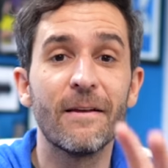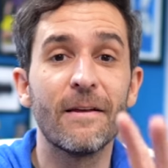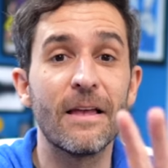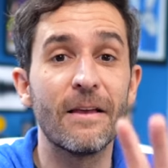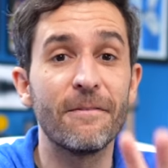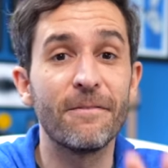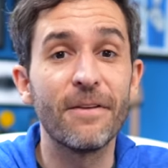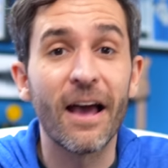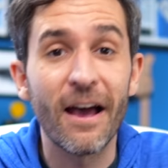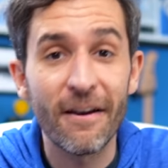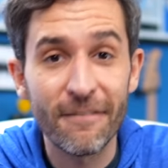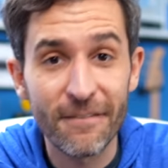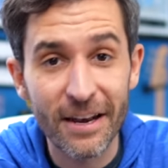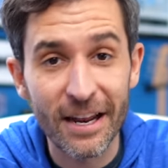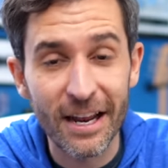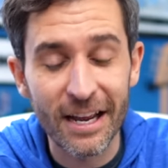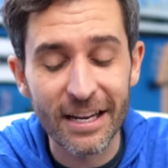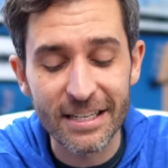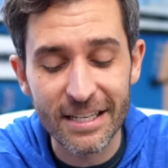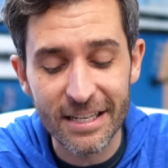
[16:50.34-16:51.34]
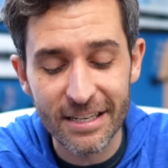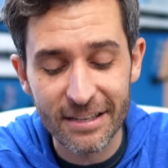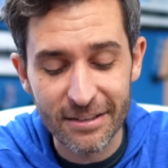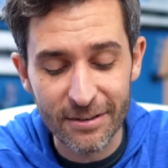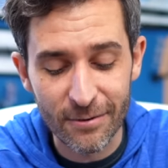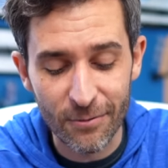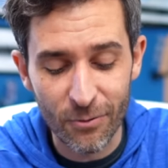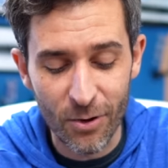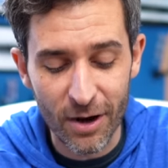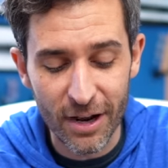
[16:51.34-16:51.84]
If you have any ideas
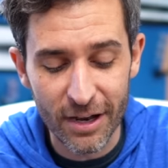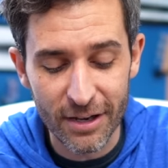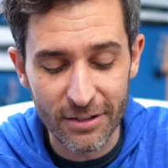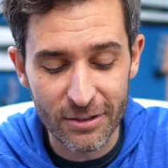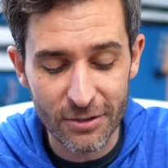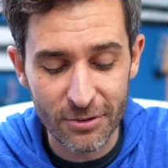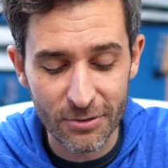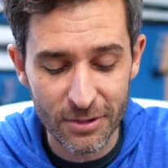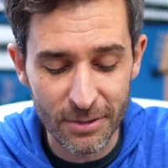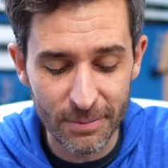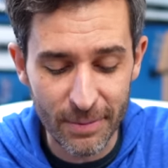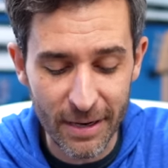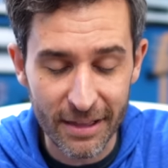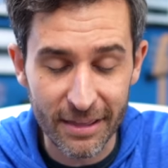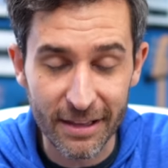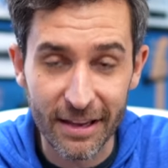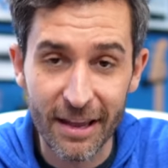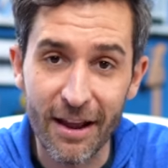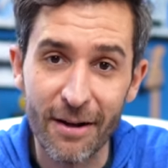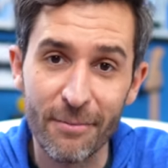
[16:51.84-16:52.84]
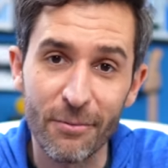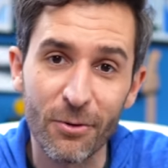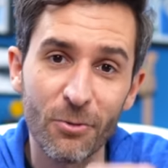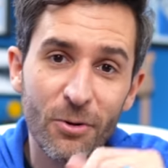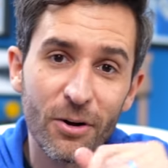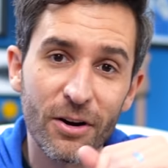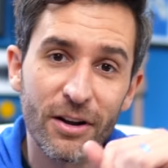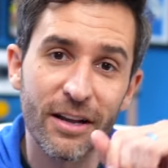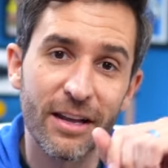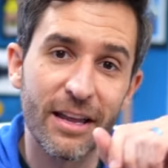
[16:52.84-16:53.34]
of what I could do to make the camera
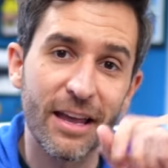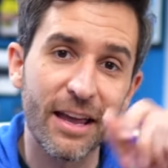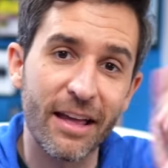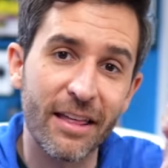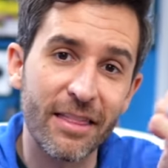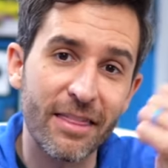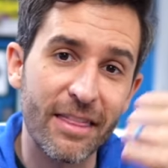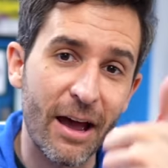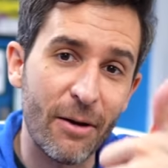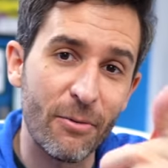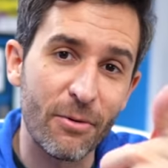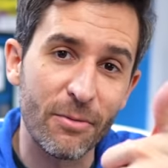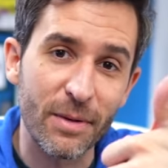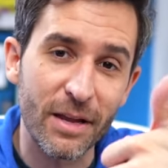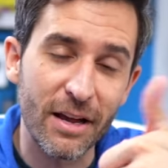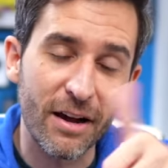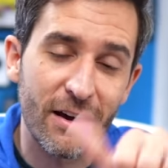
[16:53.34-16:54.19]
work again, that would be